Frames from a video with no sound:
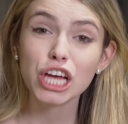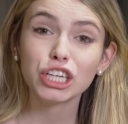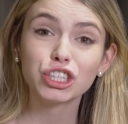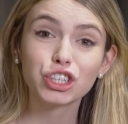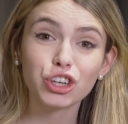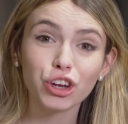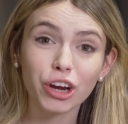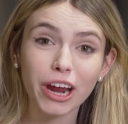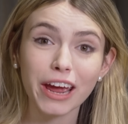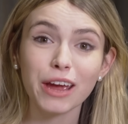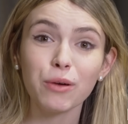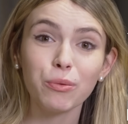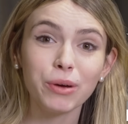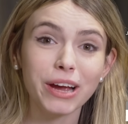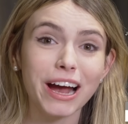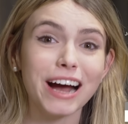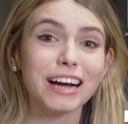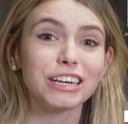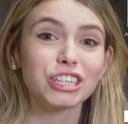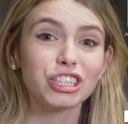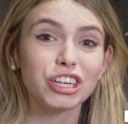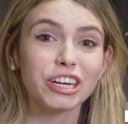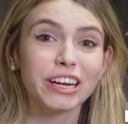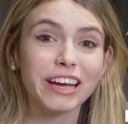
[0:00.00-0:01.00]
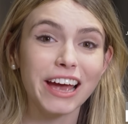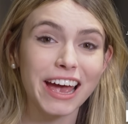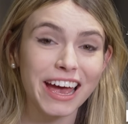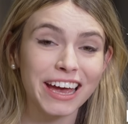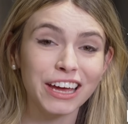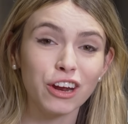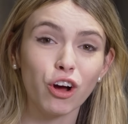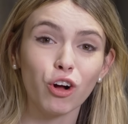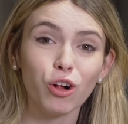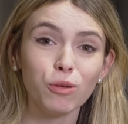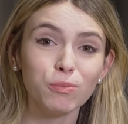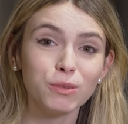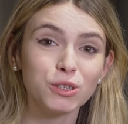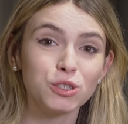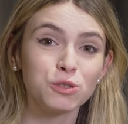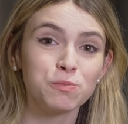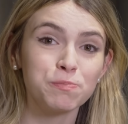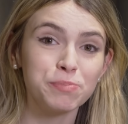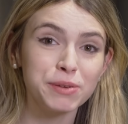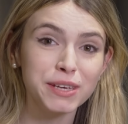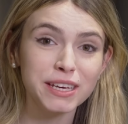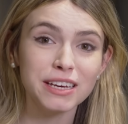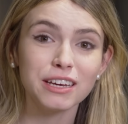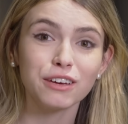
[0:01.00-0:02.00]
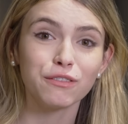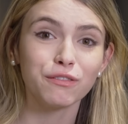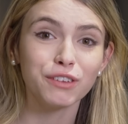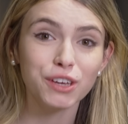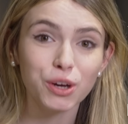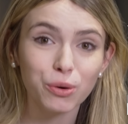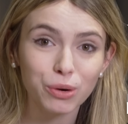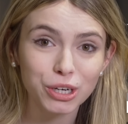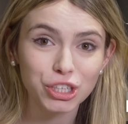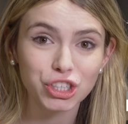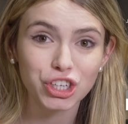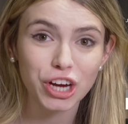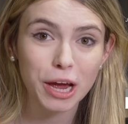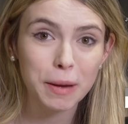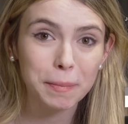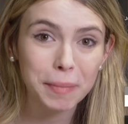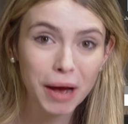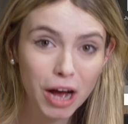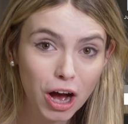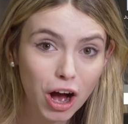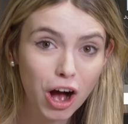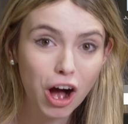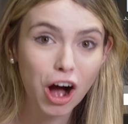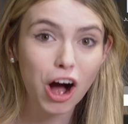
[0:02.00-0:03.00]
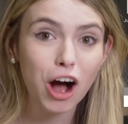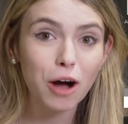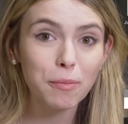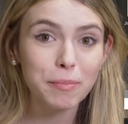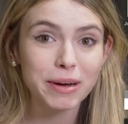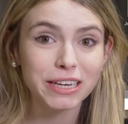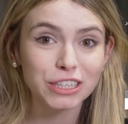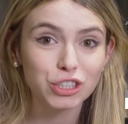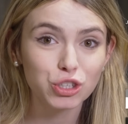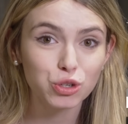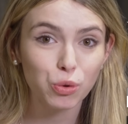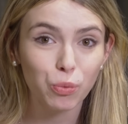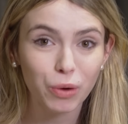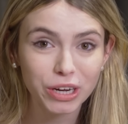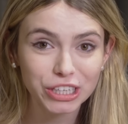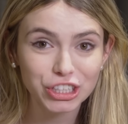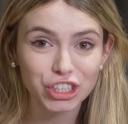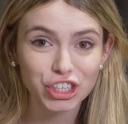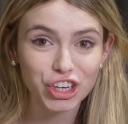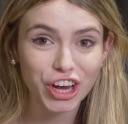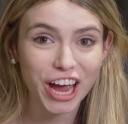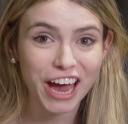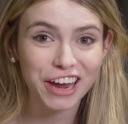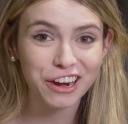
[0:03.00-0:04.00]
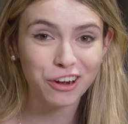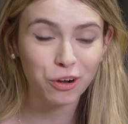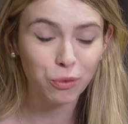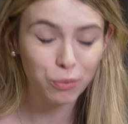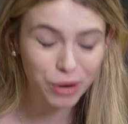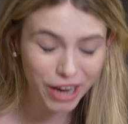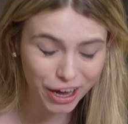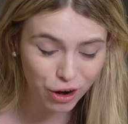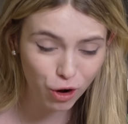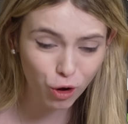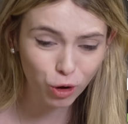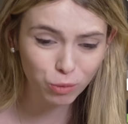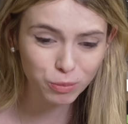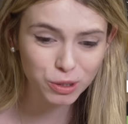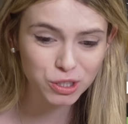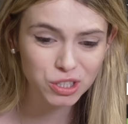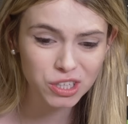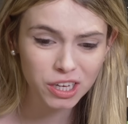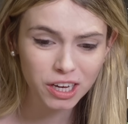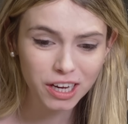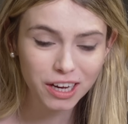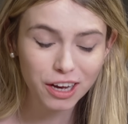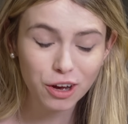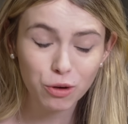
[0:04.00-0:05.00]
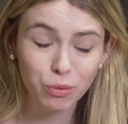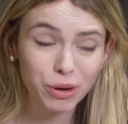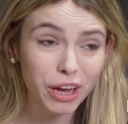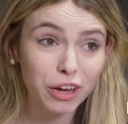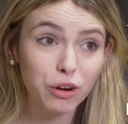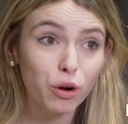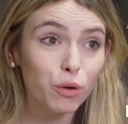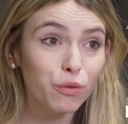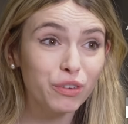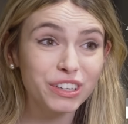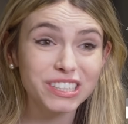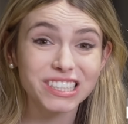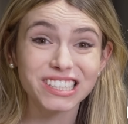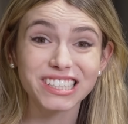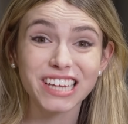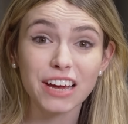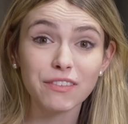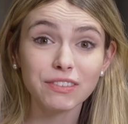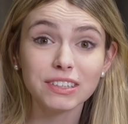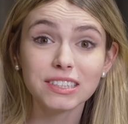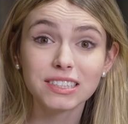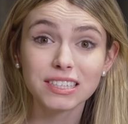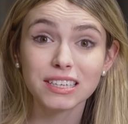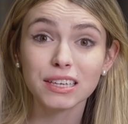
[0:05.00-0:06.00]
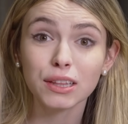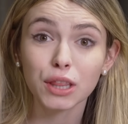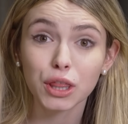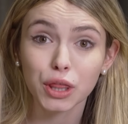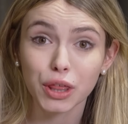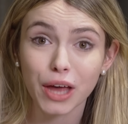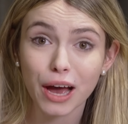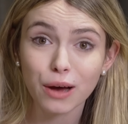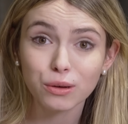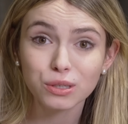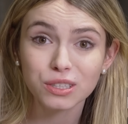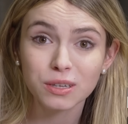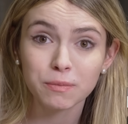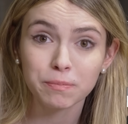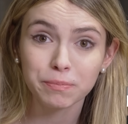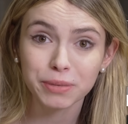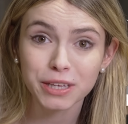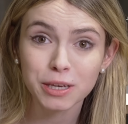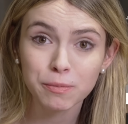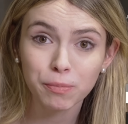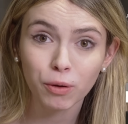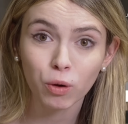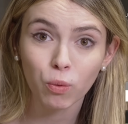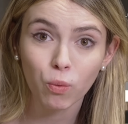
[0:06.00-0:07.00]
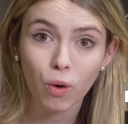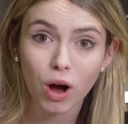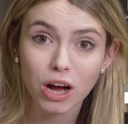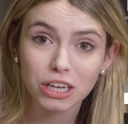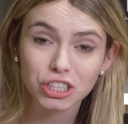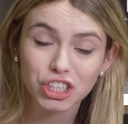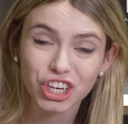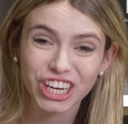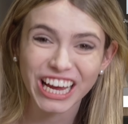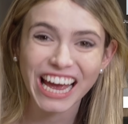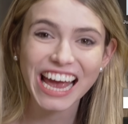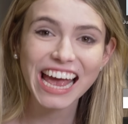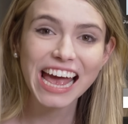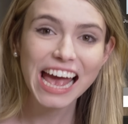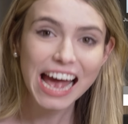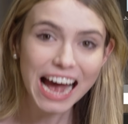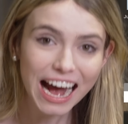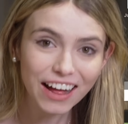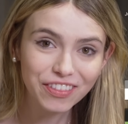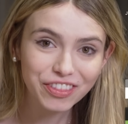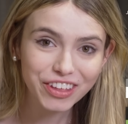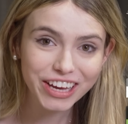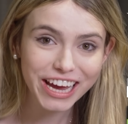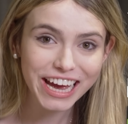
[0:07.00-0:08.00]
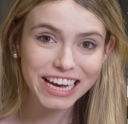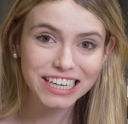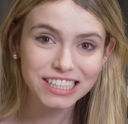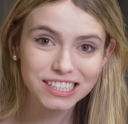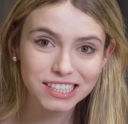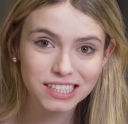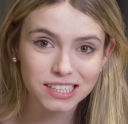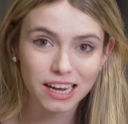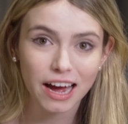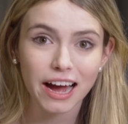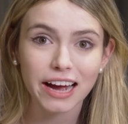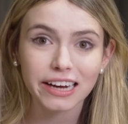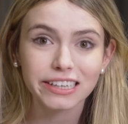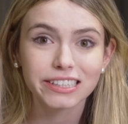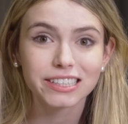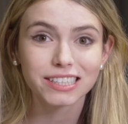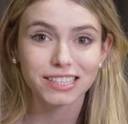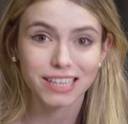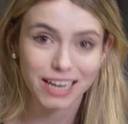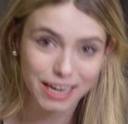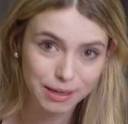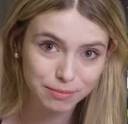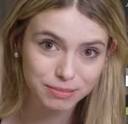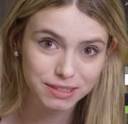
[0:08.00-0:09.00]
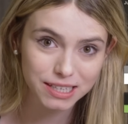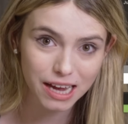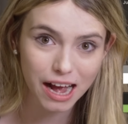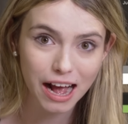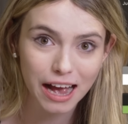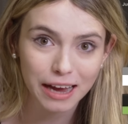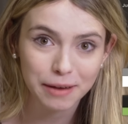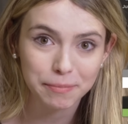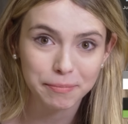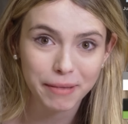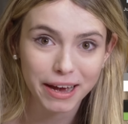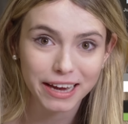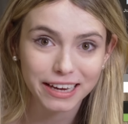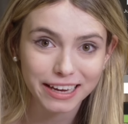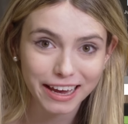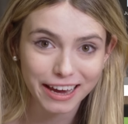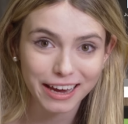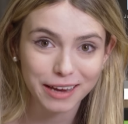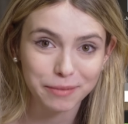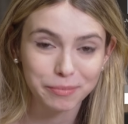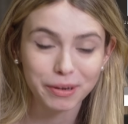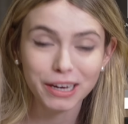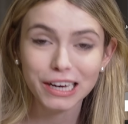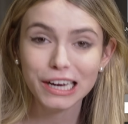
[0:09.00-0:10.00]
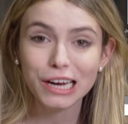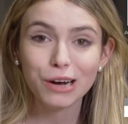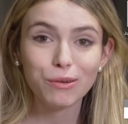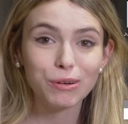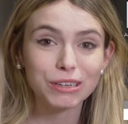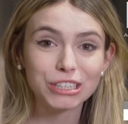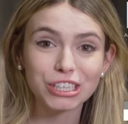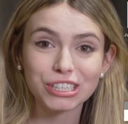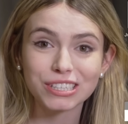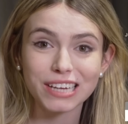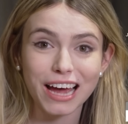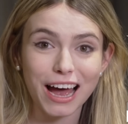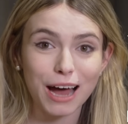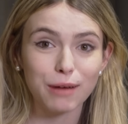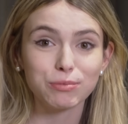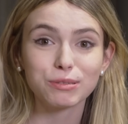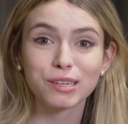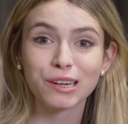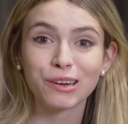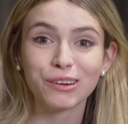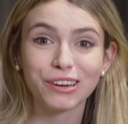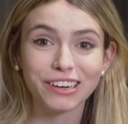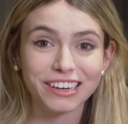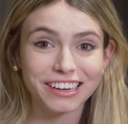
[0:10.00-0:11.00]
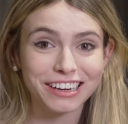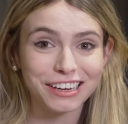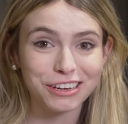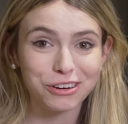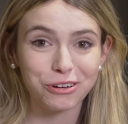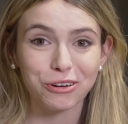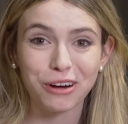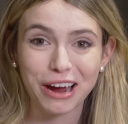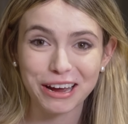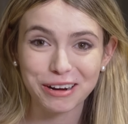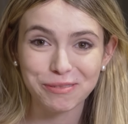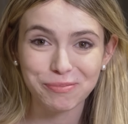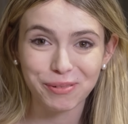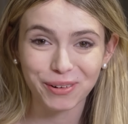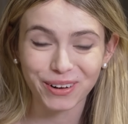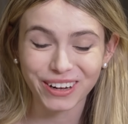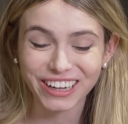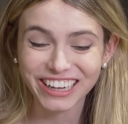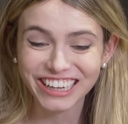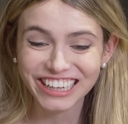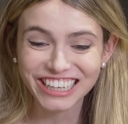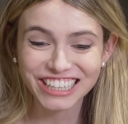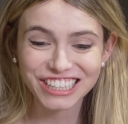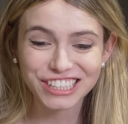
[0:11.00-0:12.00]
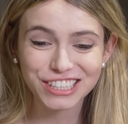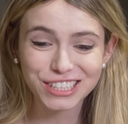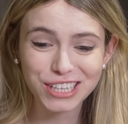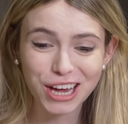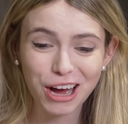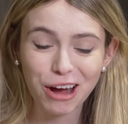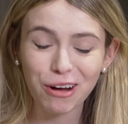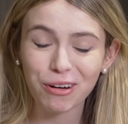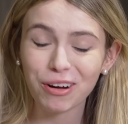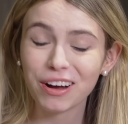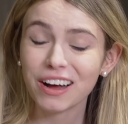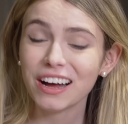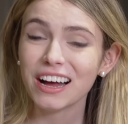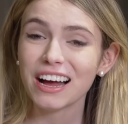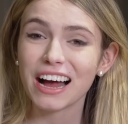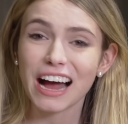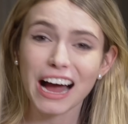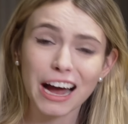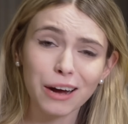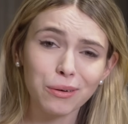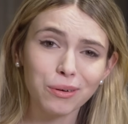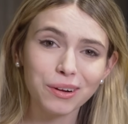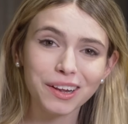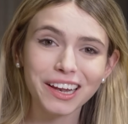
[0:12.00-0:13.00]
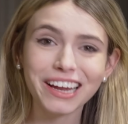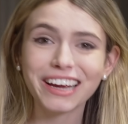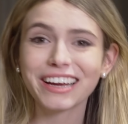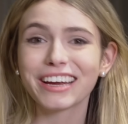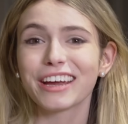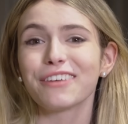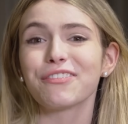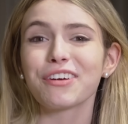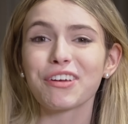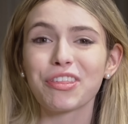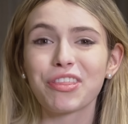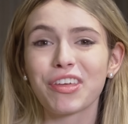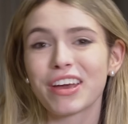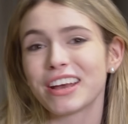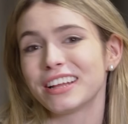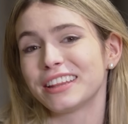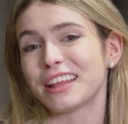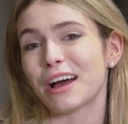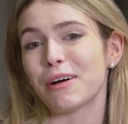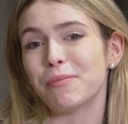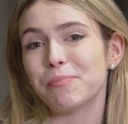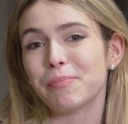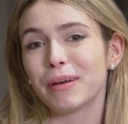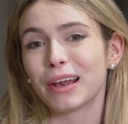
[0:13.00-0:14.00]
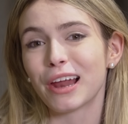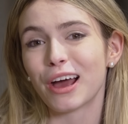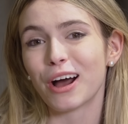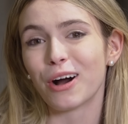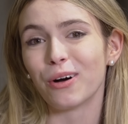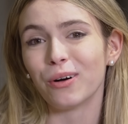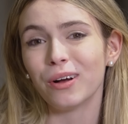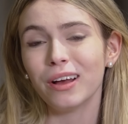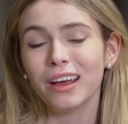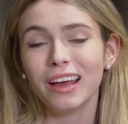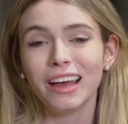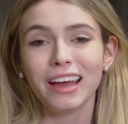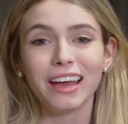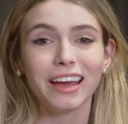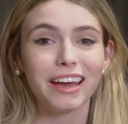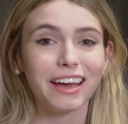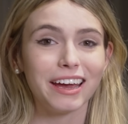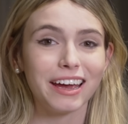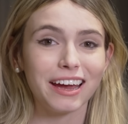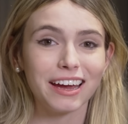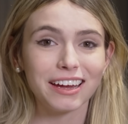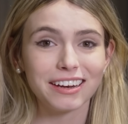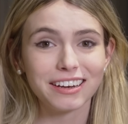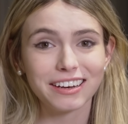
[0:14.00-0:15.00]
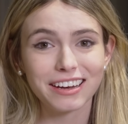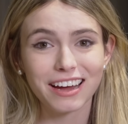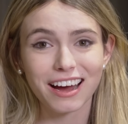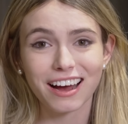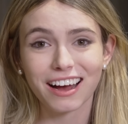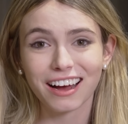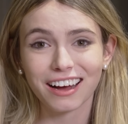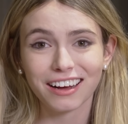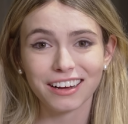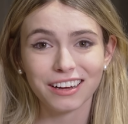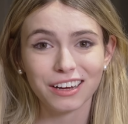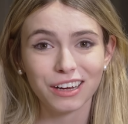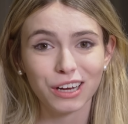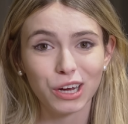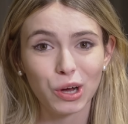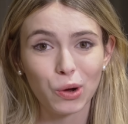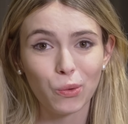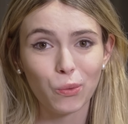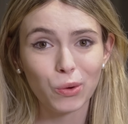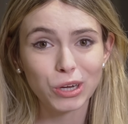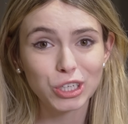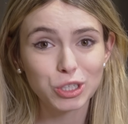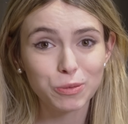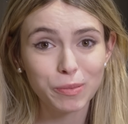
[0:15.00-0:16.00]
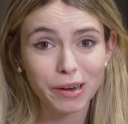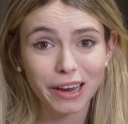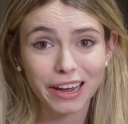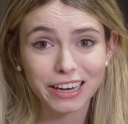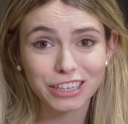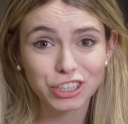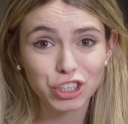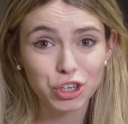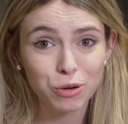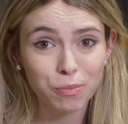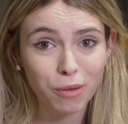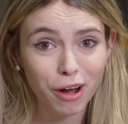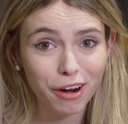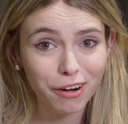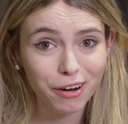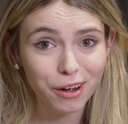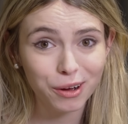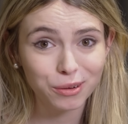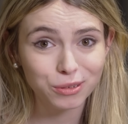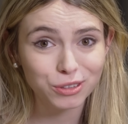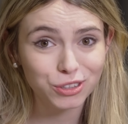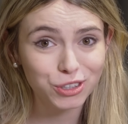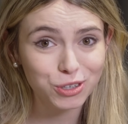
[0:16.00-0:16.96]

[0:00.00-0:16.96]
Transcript: Today we actually hit almost peak viewership on my Twitch channel. We had over 17,000 people watching at the exact same time my game, which is absolutely incredible. So I will link everything down below, and wish me luck tomorrow.